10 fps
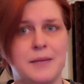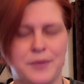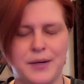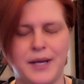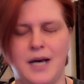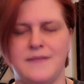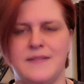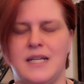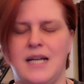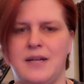pretty
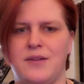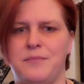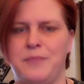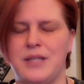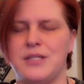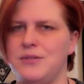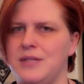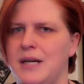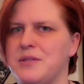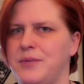often, and about 2
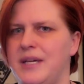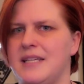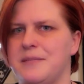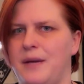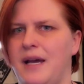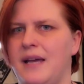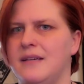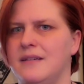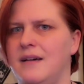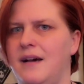times a week is my
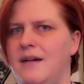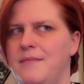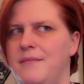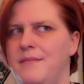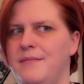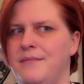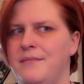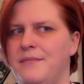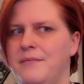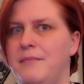
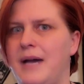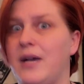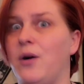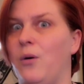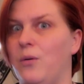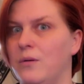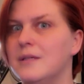my goal.